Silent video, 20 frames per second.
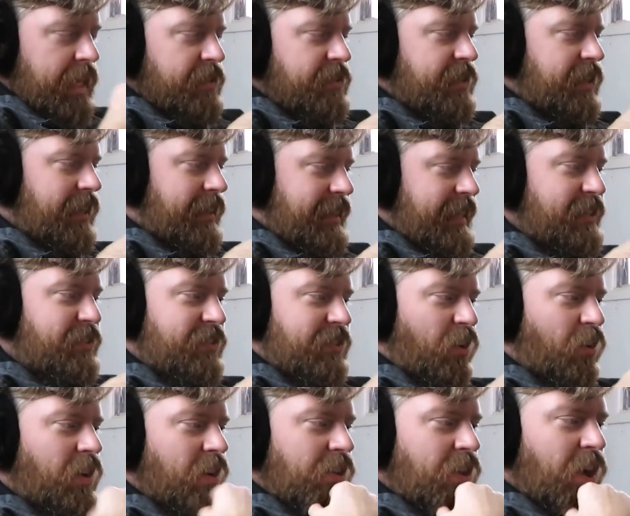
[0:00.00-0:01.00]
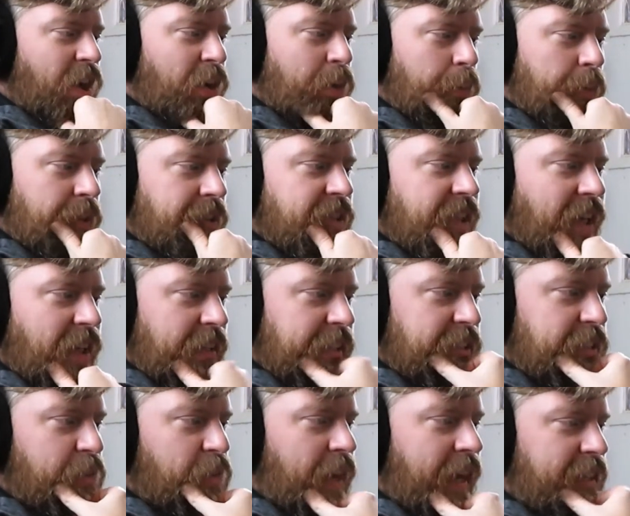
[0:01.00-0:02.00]
See, this song alone would sell
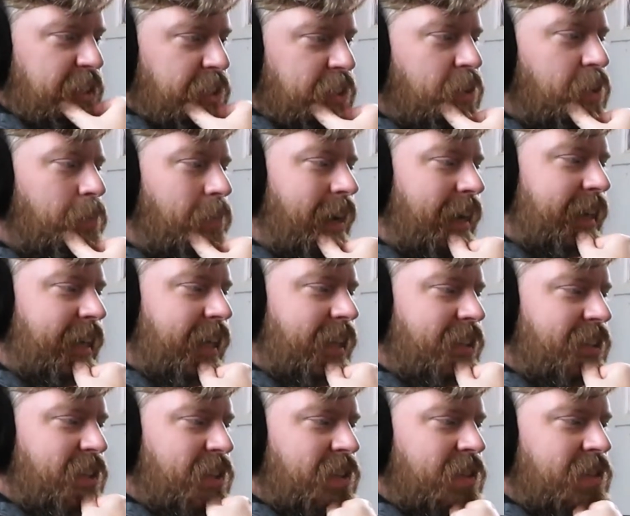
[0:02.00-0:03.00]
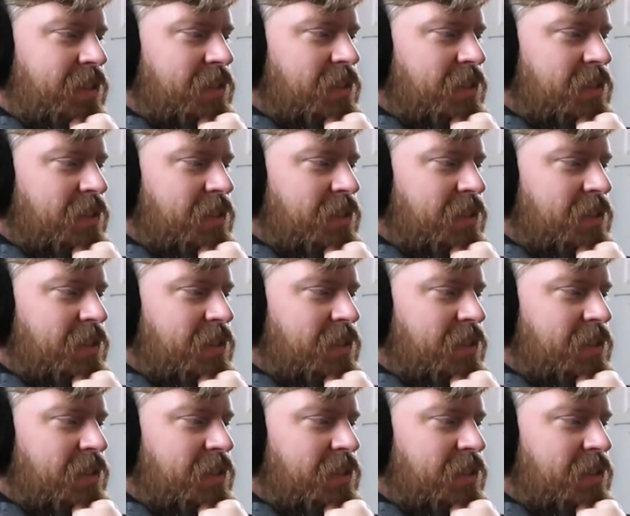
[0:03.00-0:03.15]
this attraction to my kids.